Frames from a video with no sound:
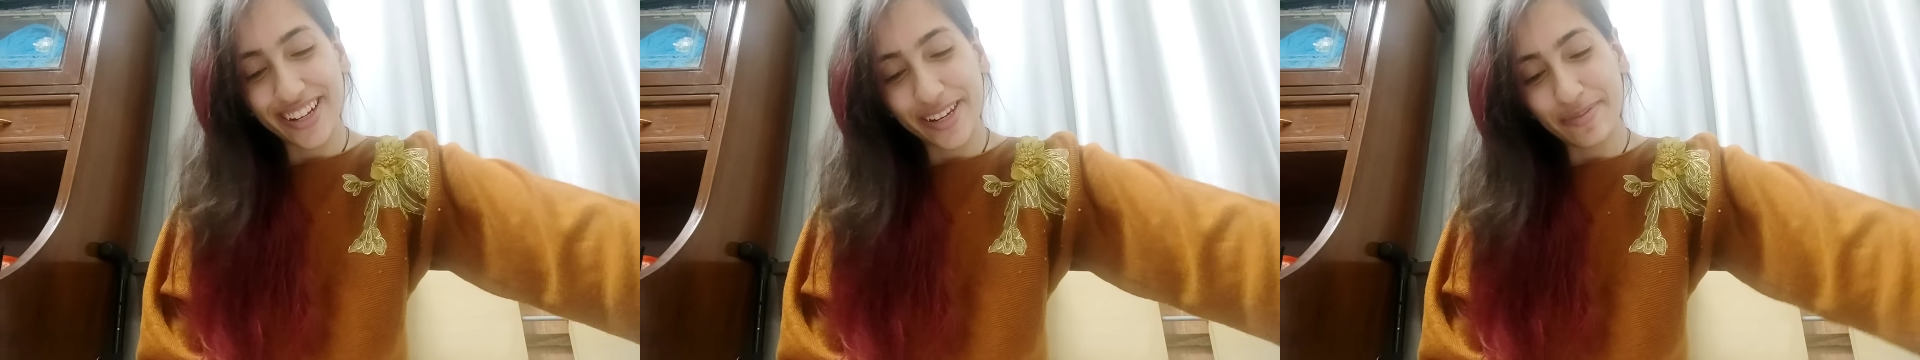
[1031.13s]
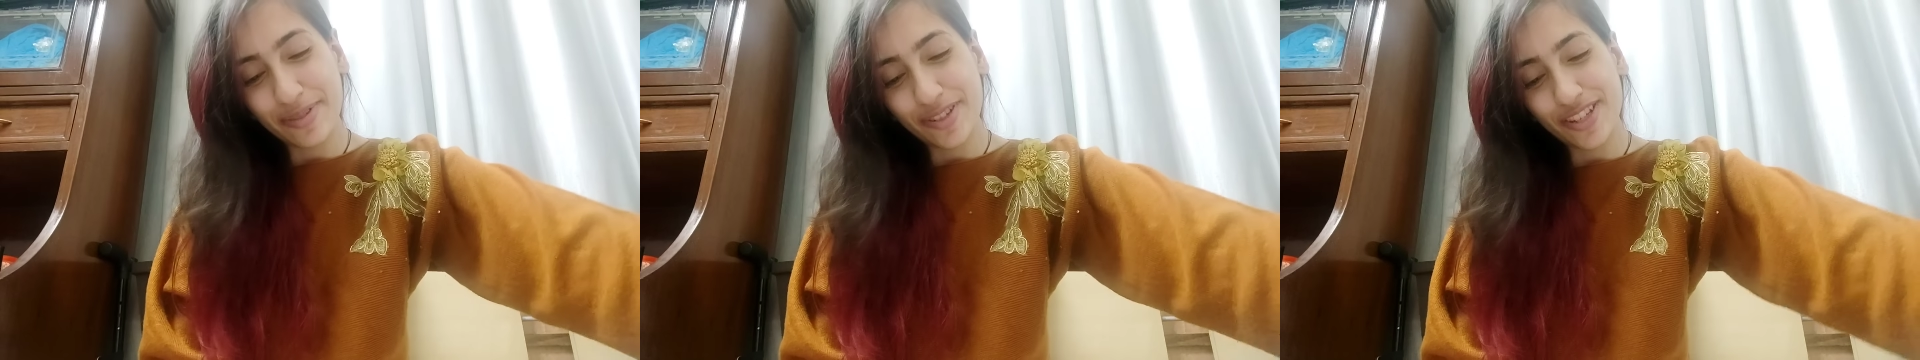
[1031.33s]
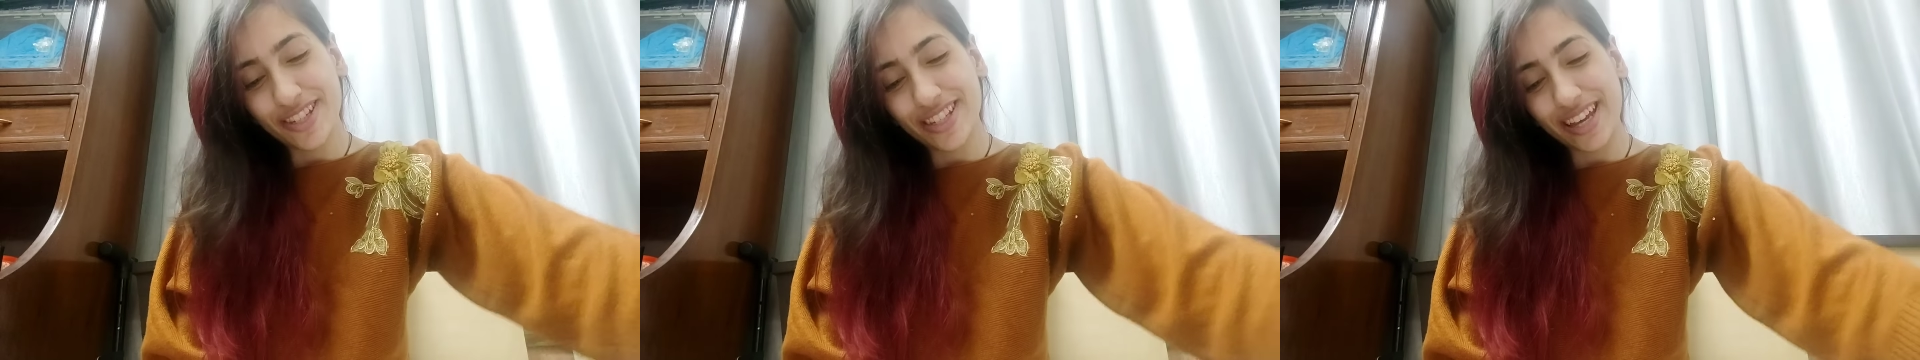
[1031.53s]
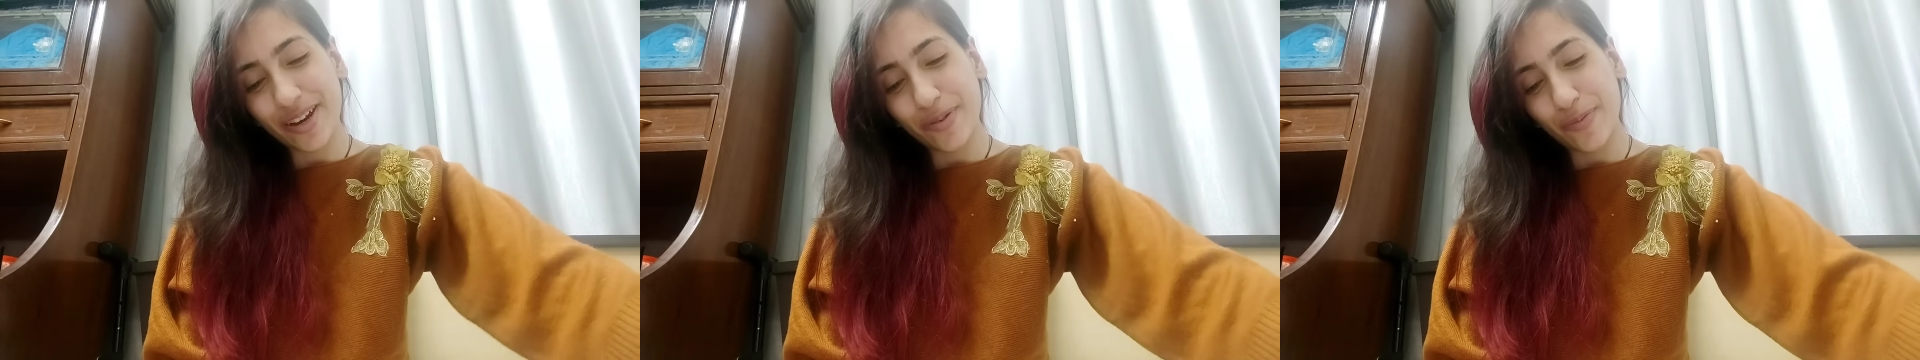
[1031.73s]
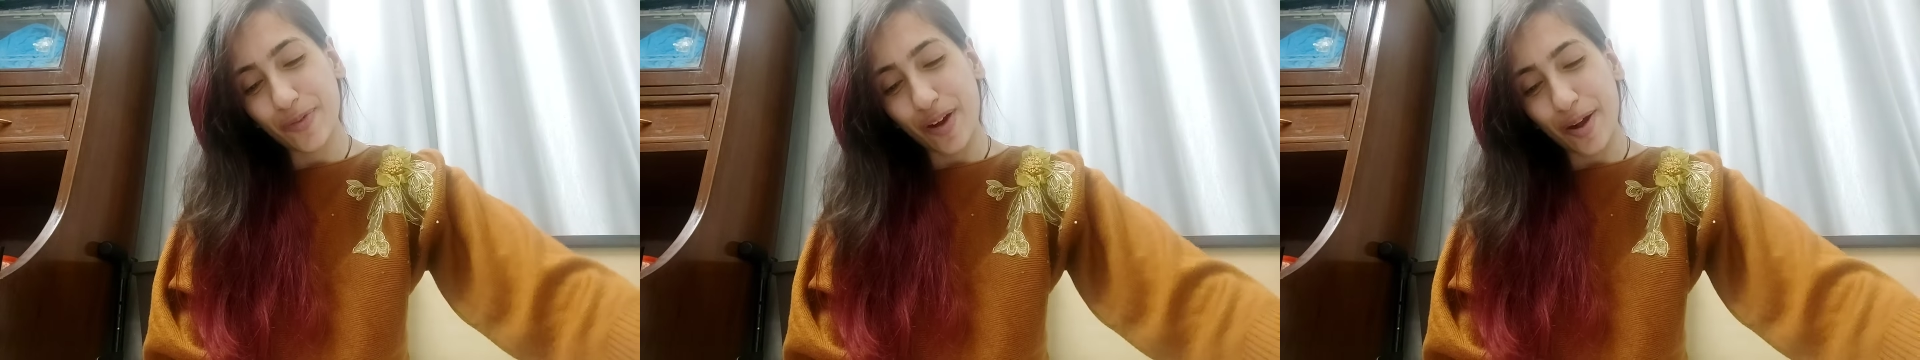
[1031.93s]
let me just
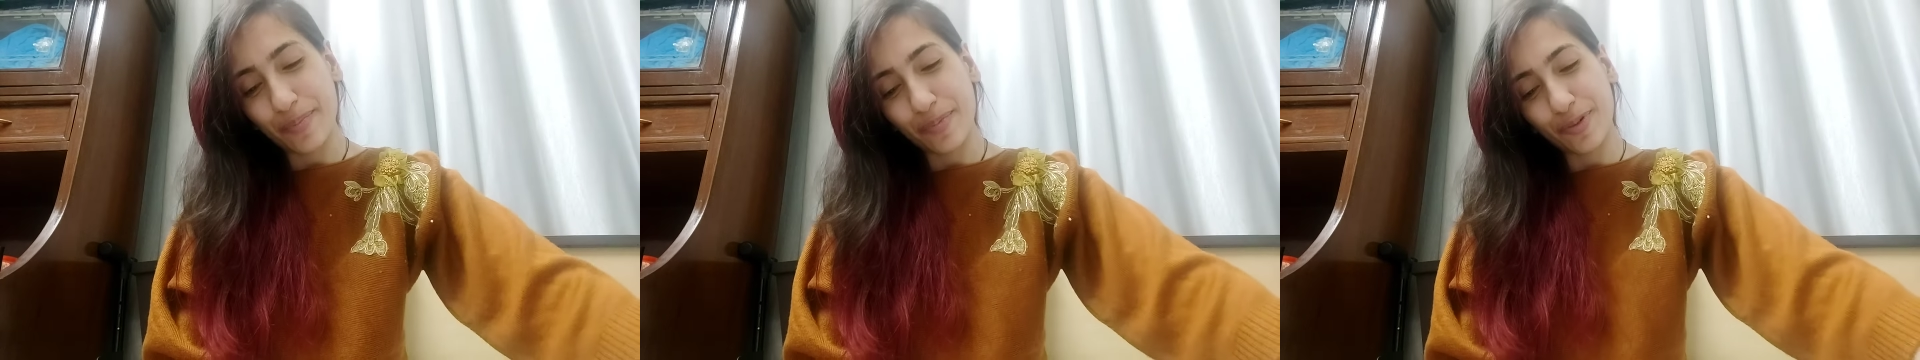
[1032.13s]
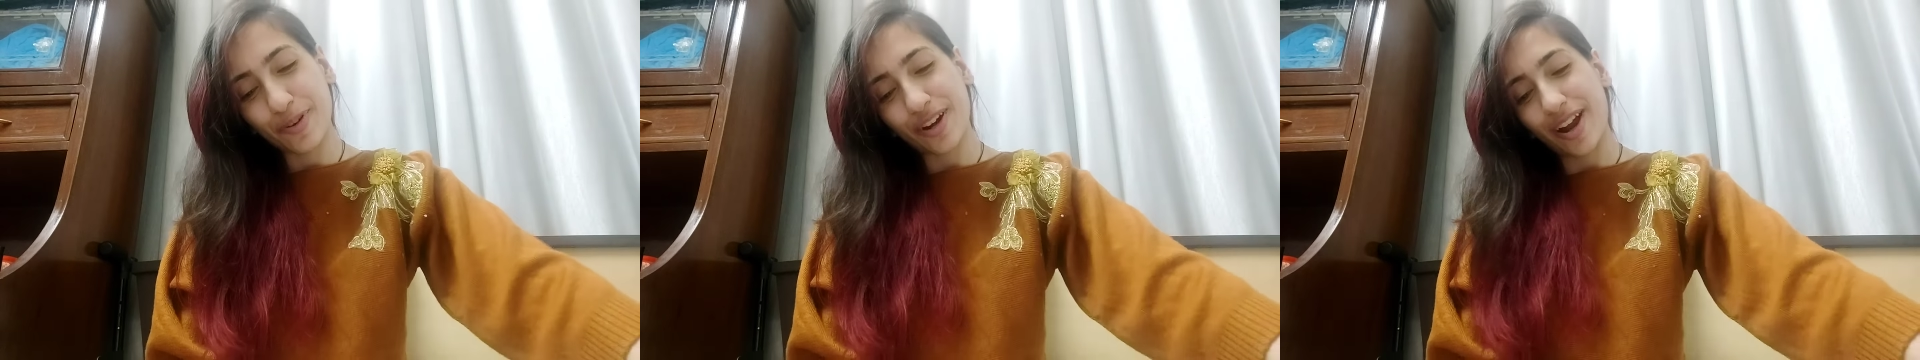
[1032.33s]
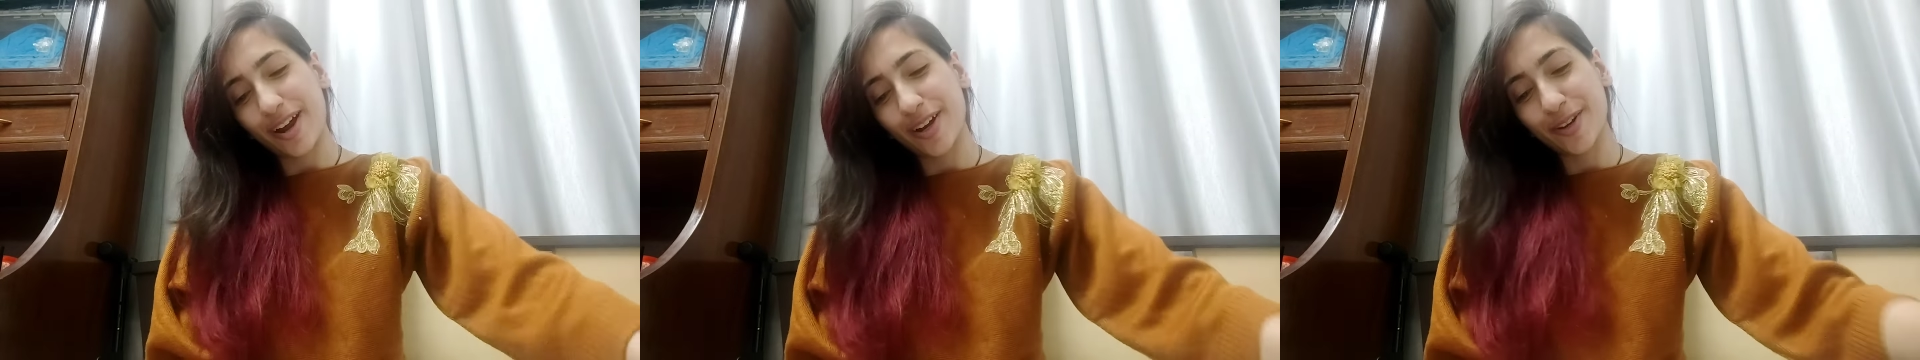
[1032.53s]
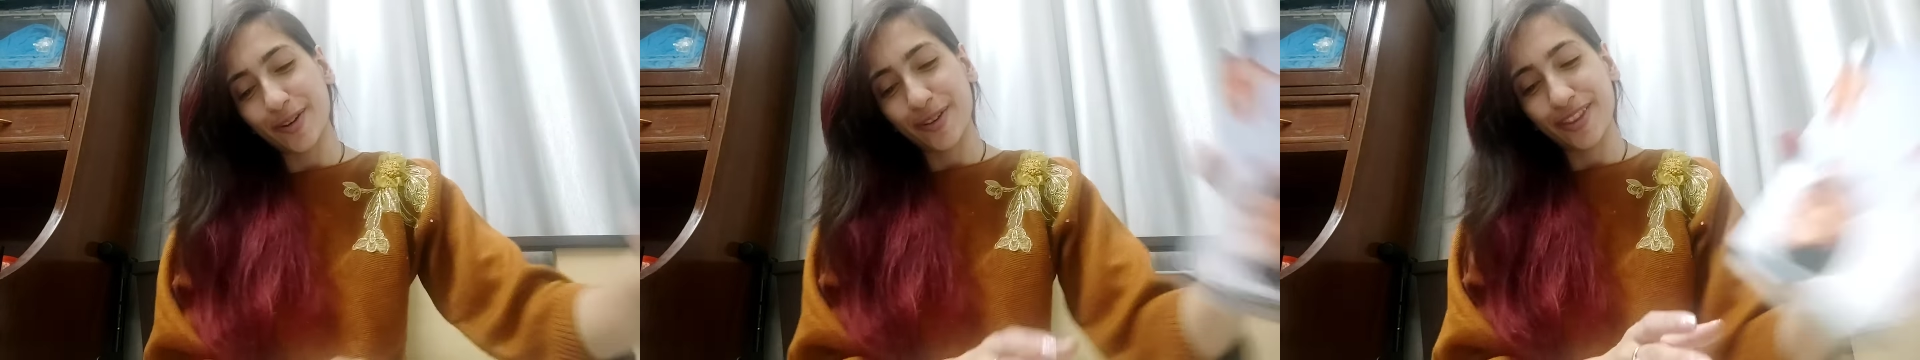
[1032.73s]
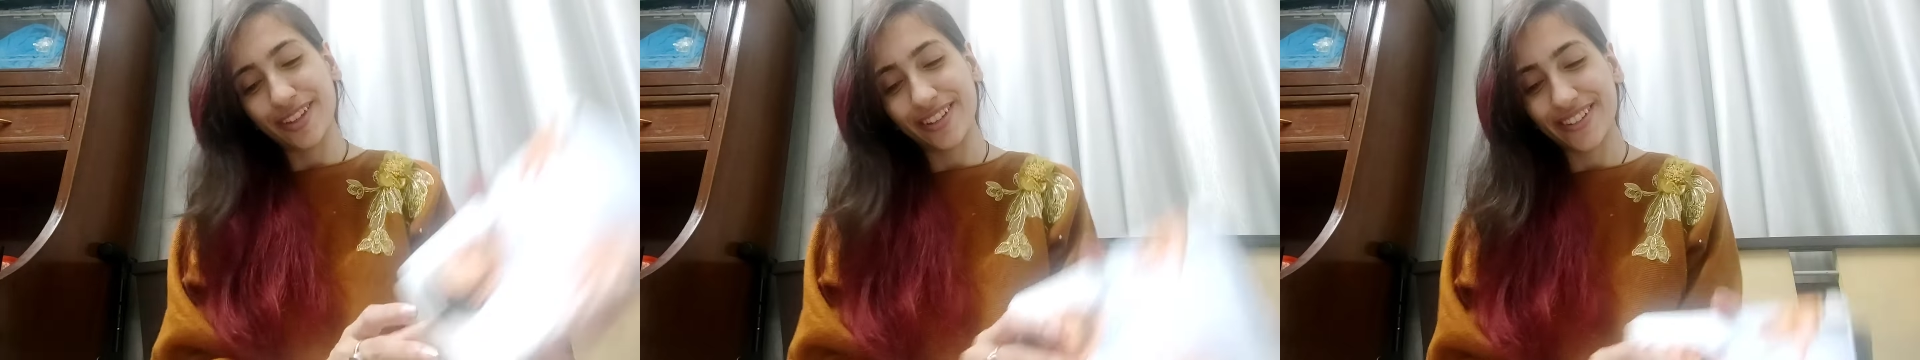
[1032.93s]
get one more card
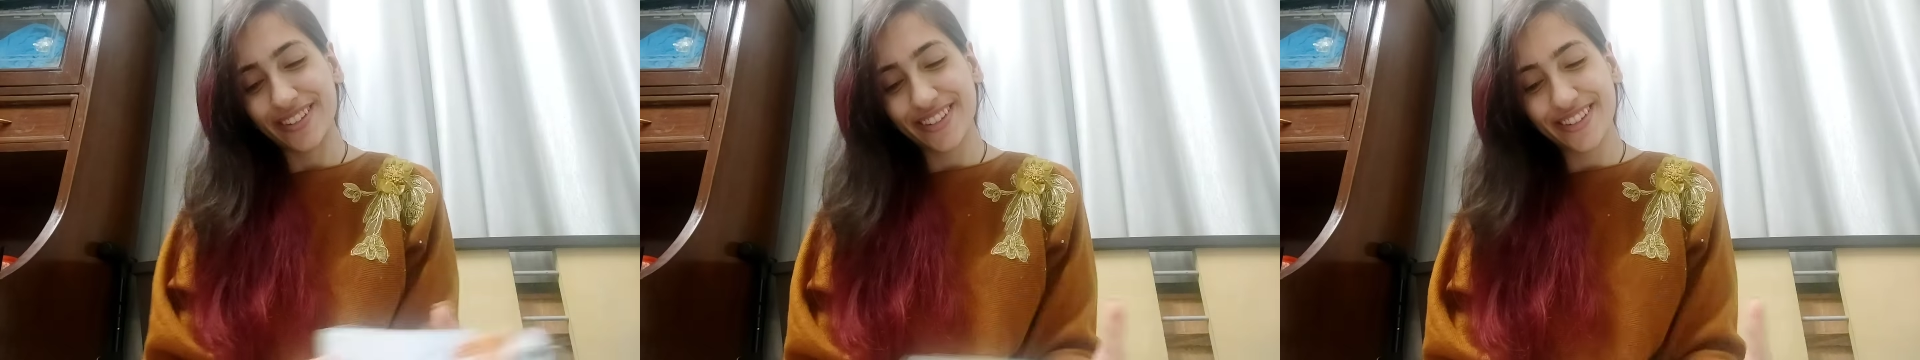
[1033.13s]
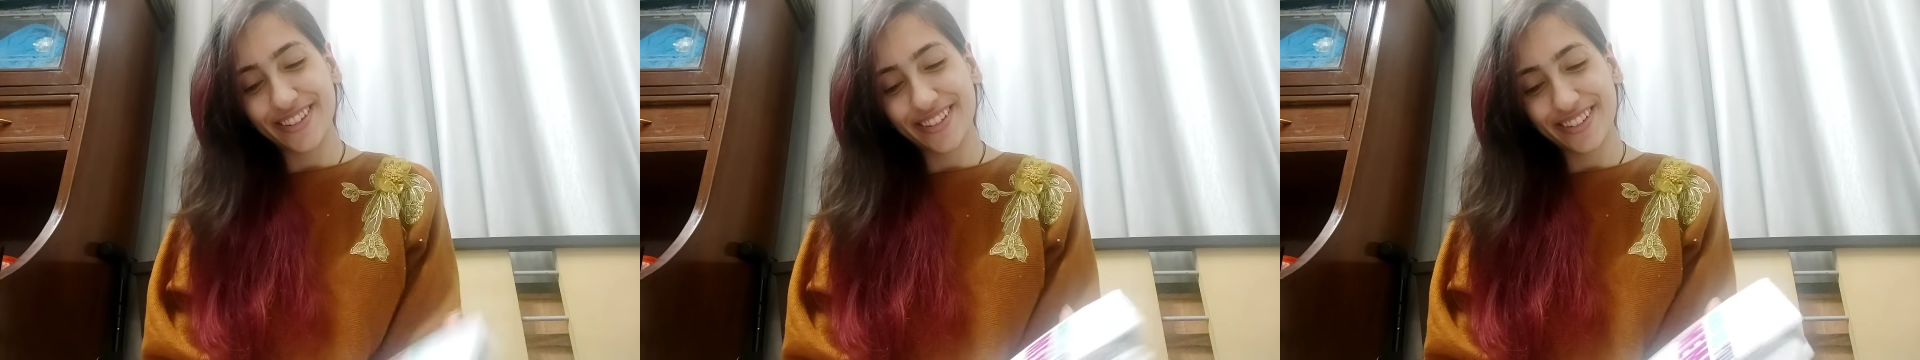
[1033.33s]
on this